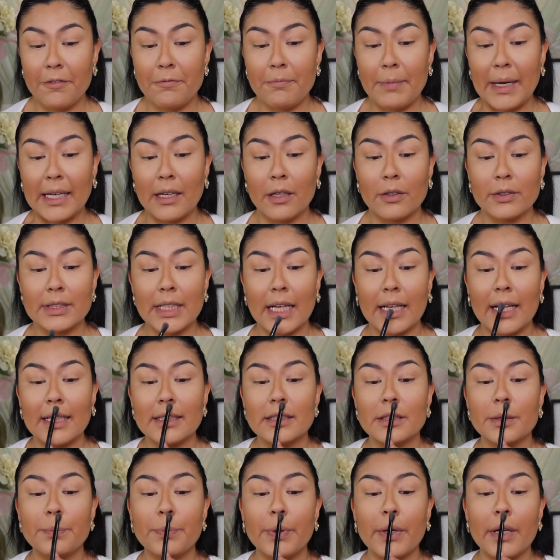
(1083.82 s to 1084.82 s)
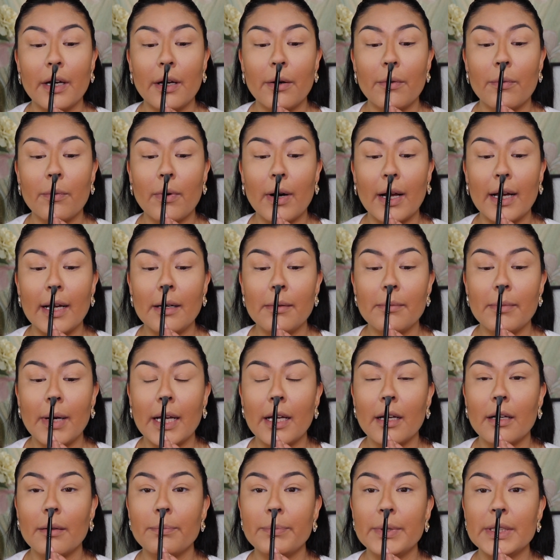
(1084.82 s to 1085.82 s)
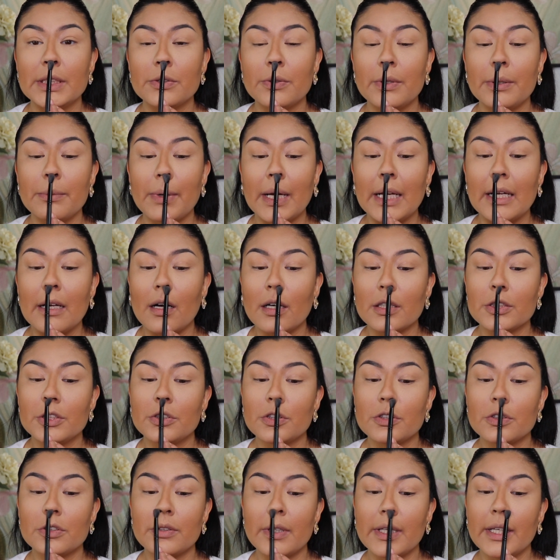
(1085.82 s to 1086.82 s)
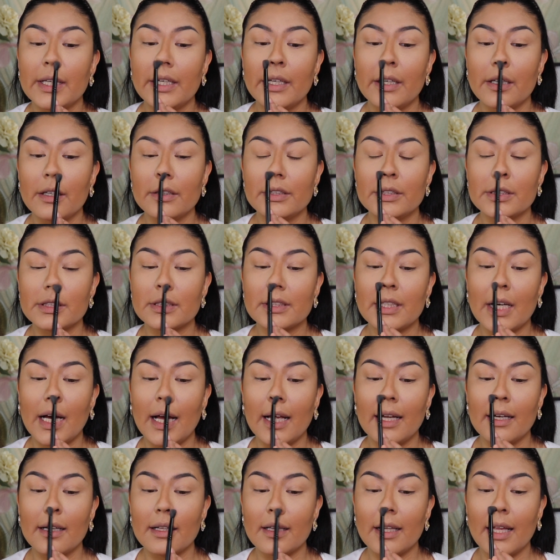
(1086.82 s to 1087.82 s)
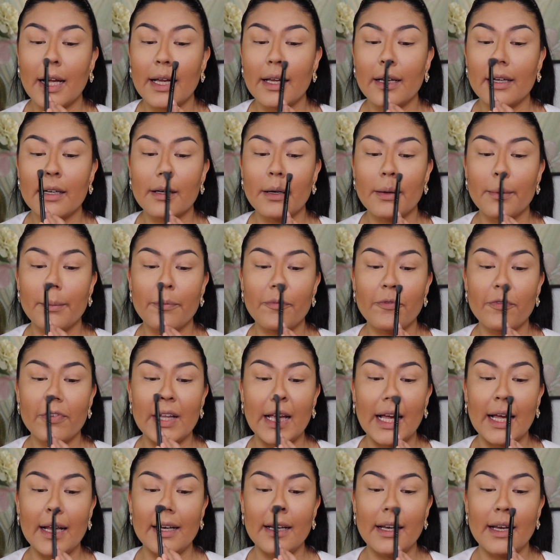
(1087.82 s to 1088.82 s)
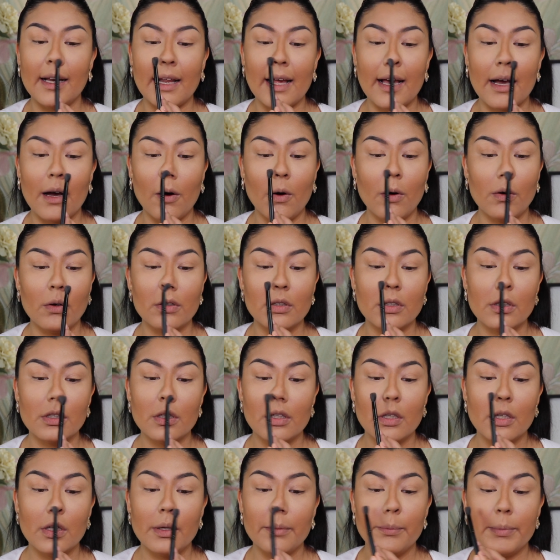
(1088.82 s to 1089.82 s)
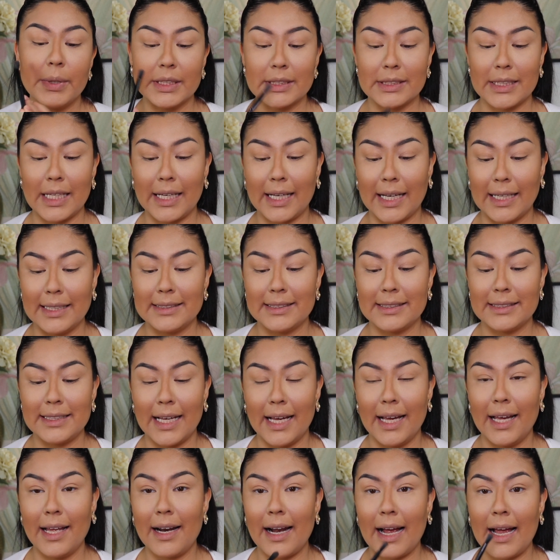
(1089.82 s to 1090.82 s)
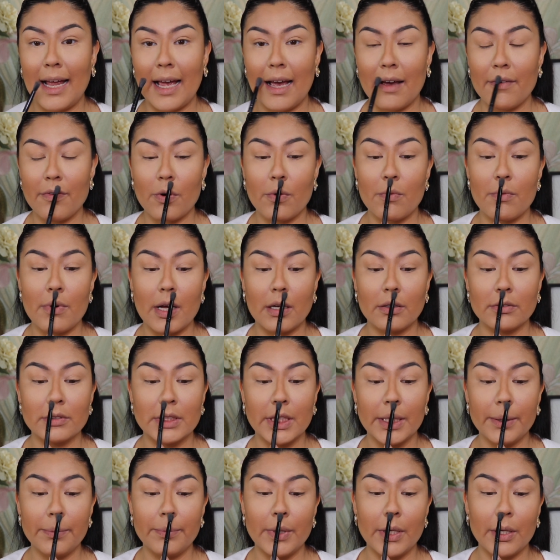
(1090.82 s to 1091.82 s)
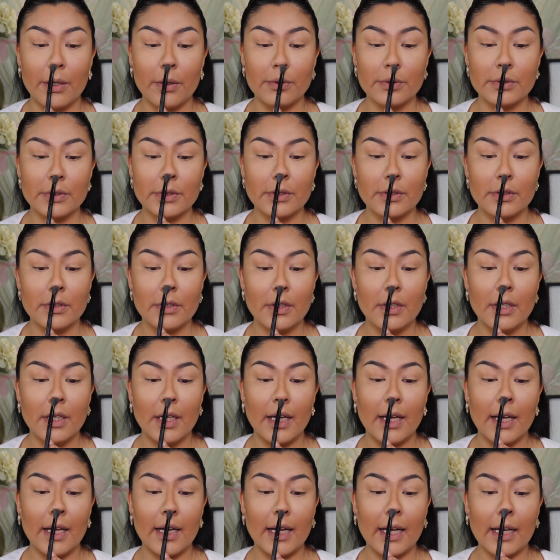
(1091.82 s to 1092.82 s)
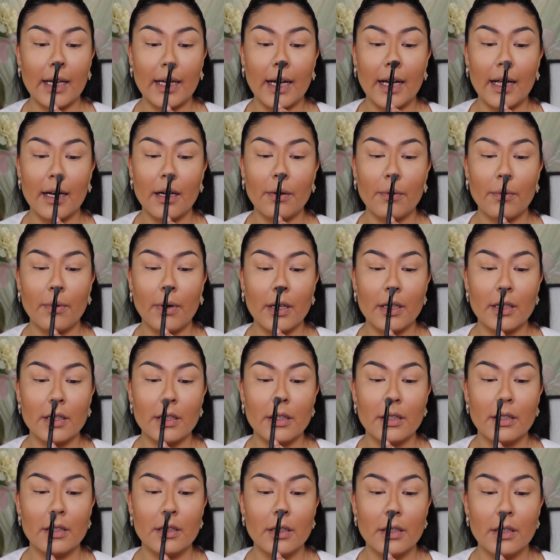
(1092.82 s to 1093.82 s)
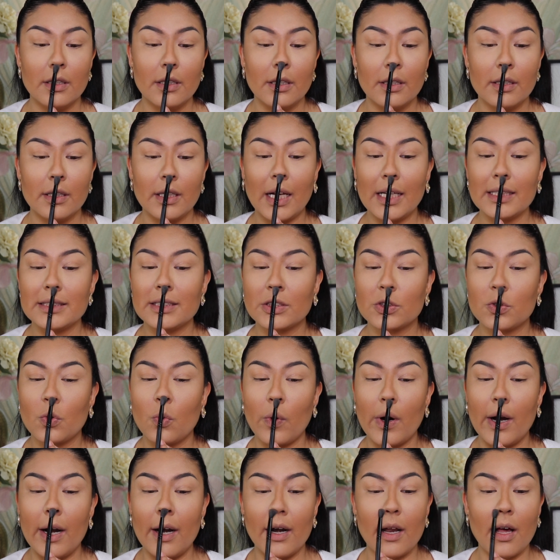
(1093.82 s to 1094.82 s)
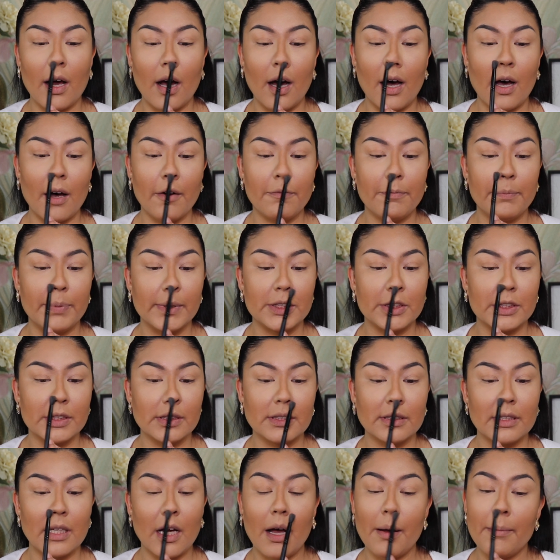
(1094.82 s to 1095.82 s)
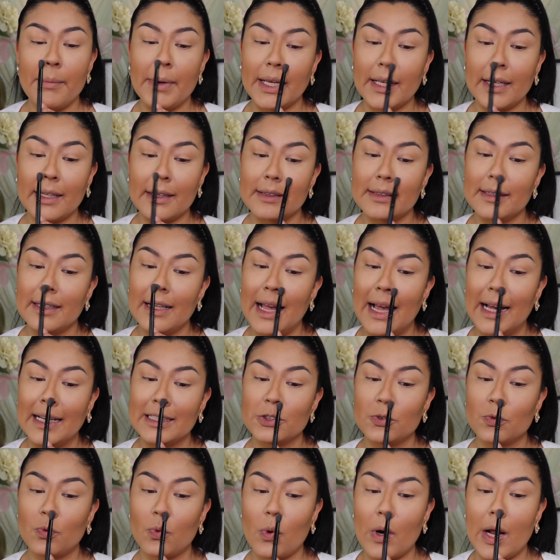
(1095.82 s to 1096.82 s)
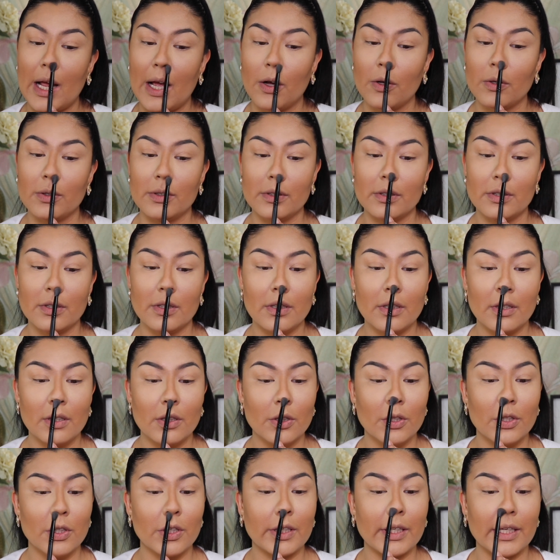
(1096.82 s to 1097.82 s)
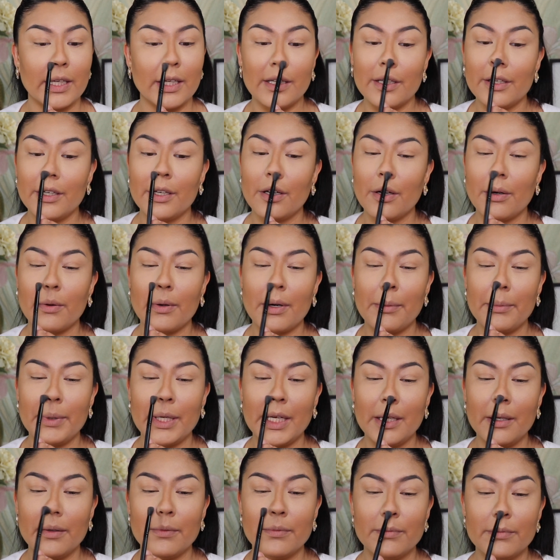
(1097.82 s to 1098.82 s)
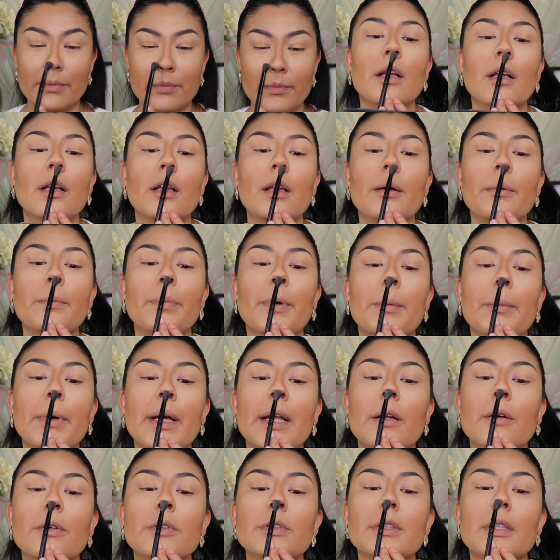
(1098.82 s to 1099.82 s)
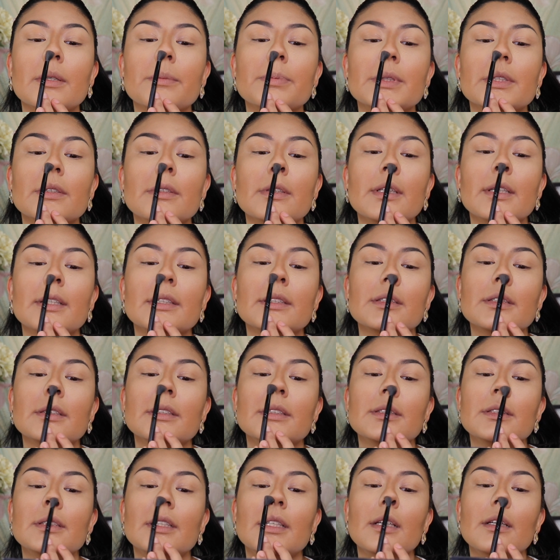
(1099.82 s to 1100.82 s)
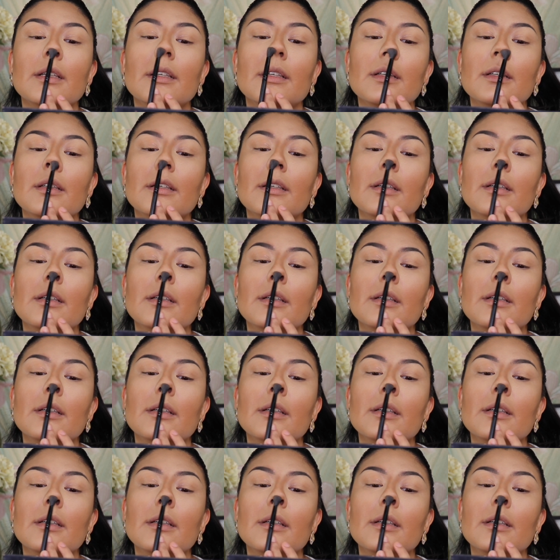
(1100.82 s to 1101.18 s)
of my nose, I like to put it right in between my nostrils right here. Just kind of like flatten it out. Because like I said, I have a round tip nose and I kind of want to not square it off, but just not make it as round looking. You know what I mean? Let me put my nose up so you guys can see